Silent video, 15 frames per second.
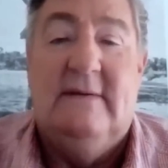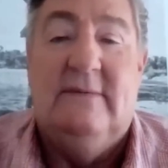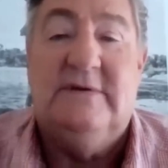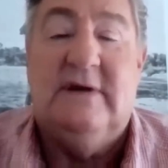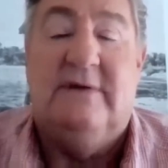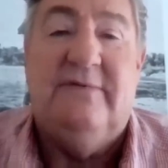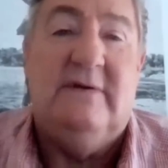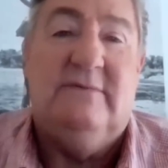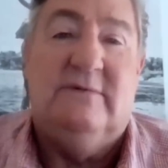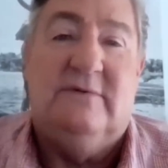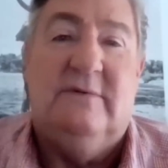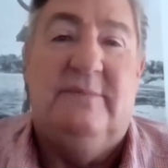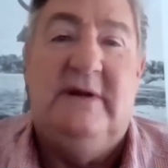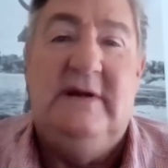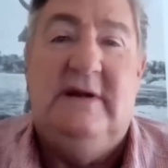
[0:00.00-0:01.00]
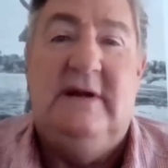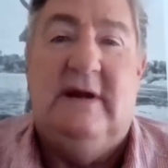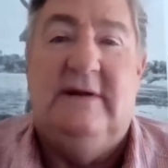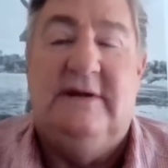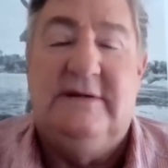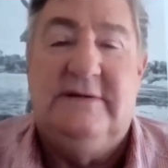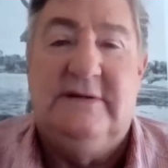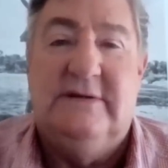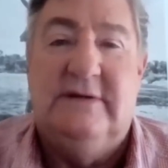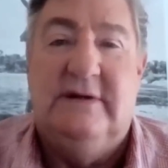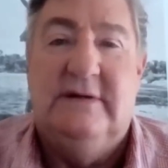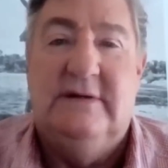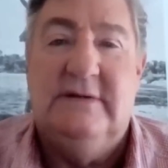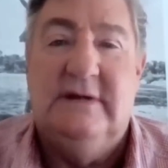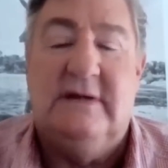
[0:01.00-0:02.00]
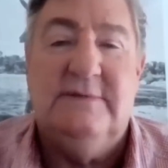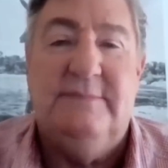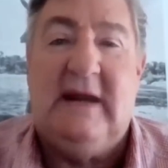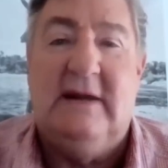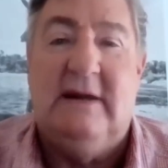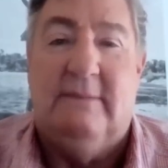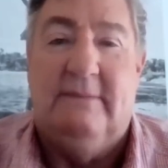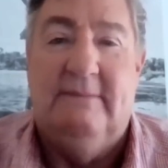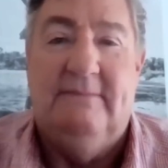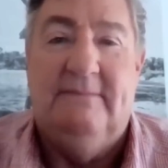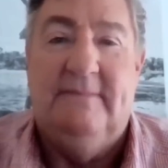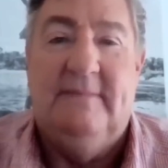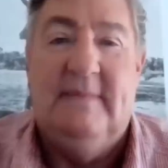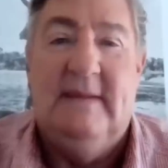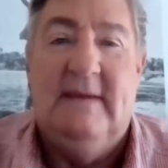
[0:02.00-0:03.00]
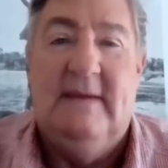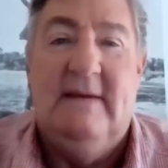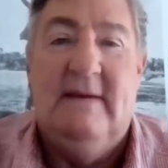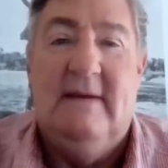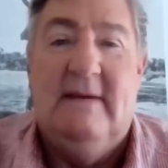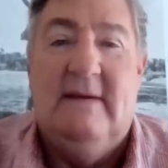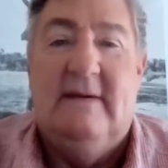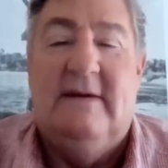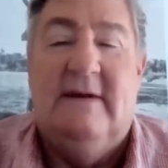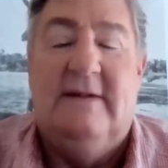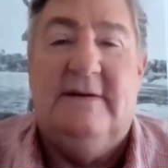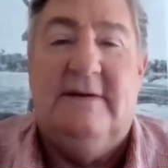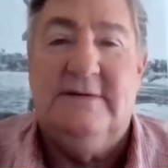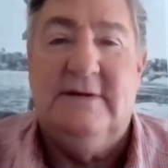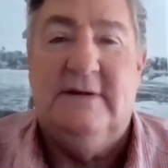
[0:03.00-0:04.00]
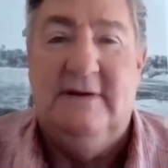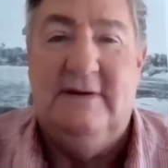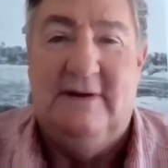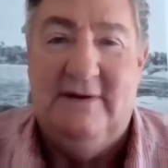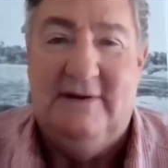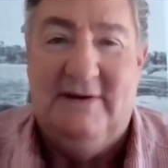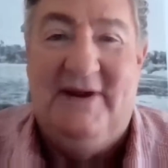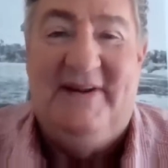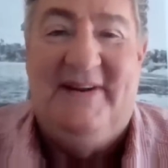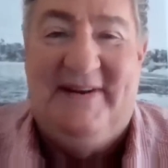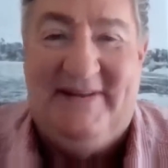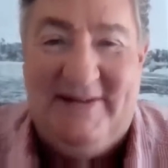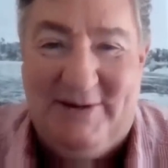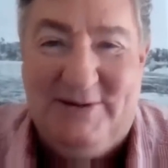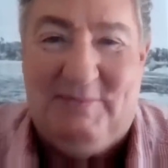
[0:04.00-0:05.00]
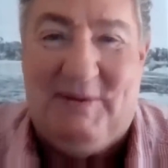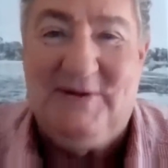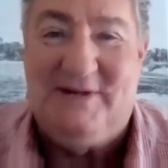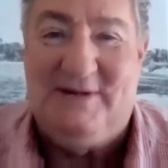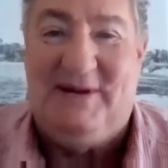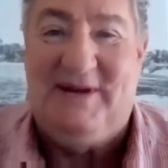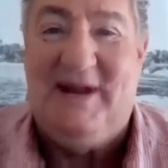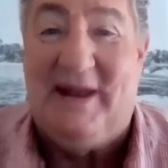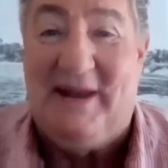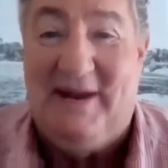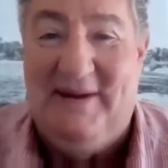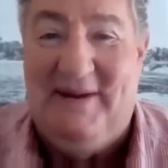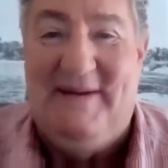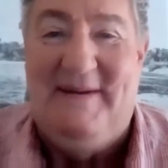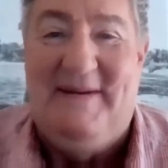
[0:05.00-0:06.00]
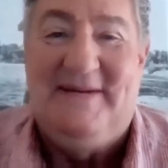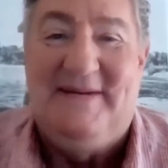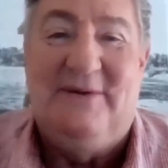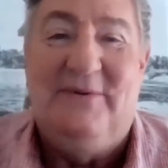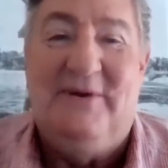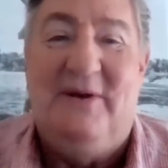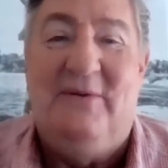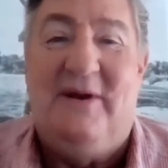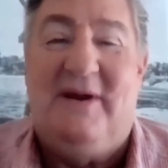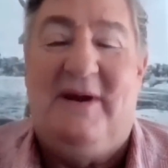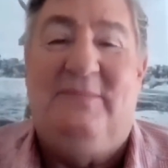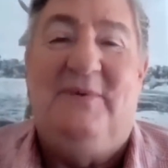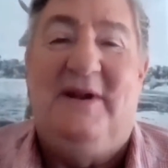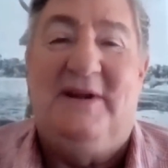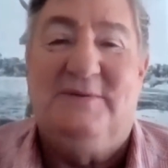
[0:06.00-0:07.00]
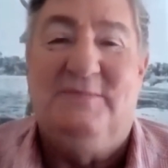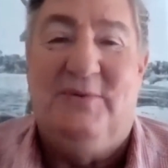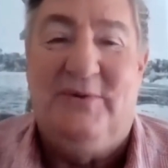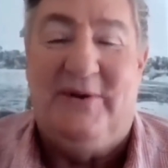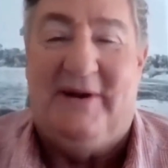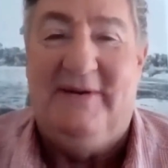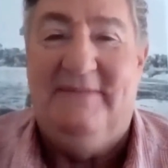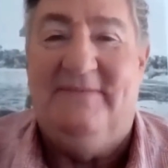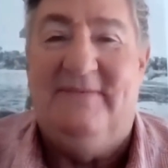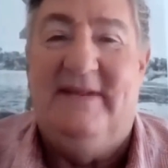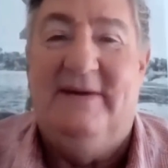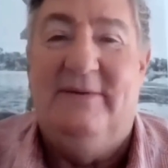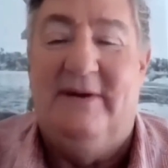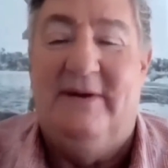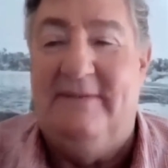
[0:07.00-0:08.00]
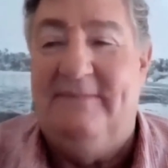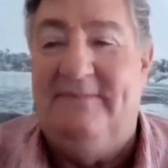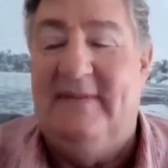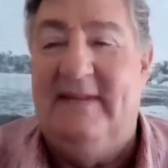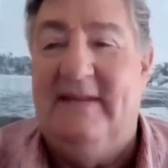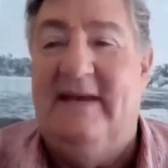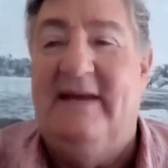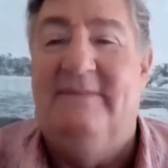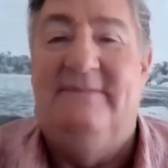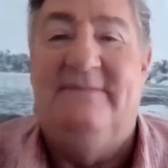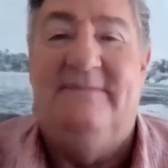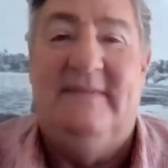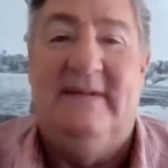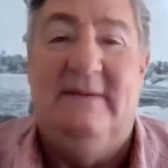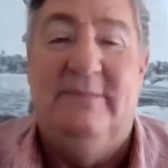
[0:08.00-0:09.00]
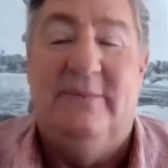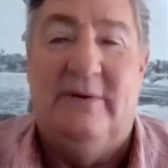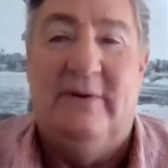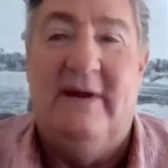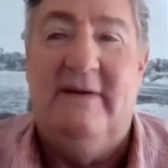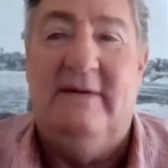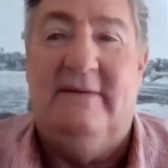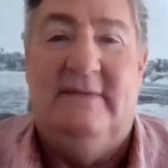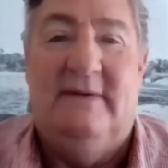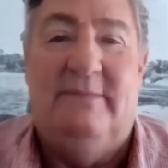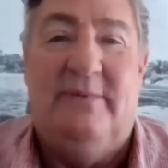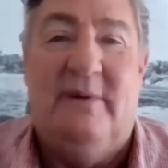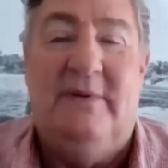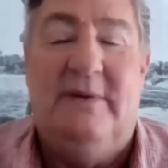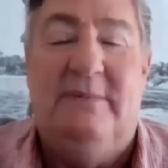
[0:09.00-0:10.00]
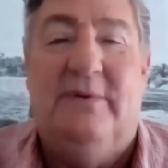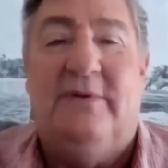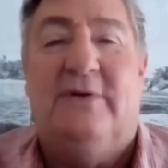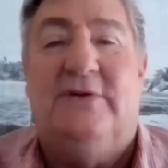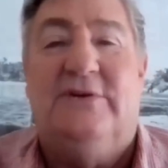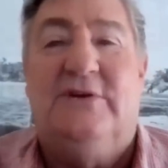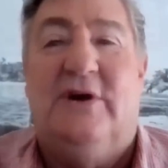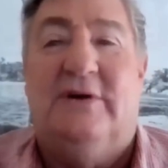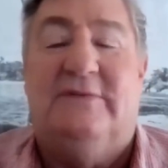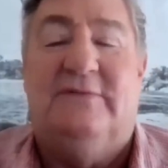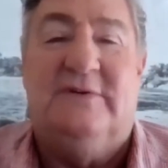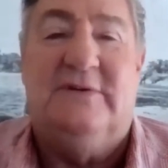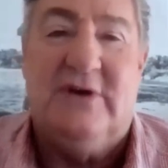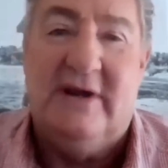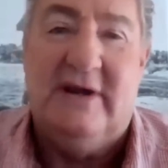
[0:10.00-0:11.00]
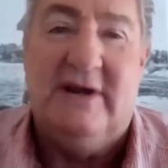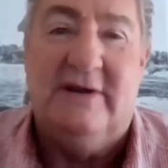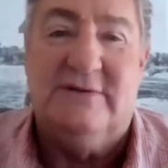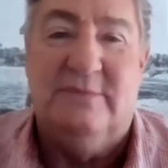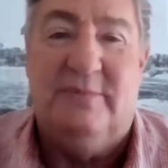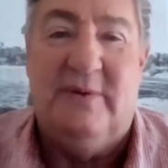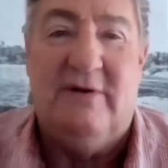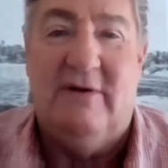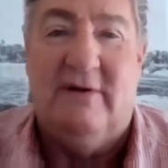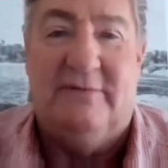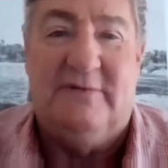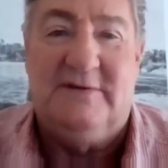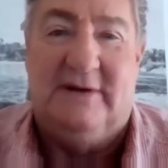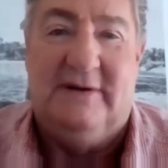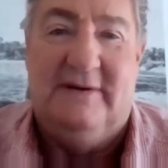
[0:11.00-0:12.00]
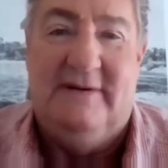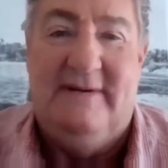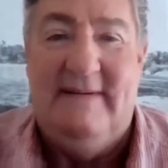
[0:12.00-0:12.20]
which I found was completely unnecessary. So I smacked him. Now, that's, it's not supposed to be done. So when I woke up the next morning, there we are, in Bulawayo, and promptly put on a charge for striking a superior officer.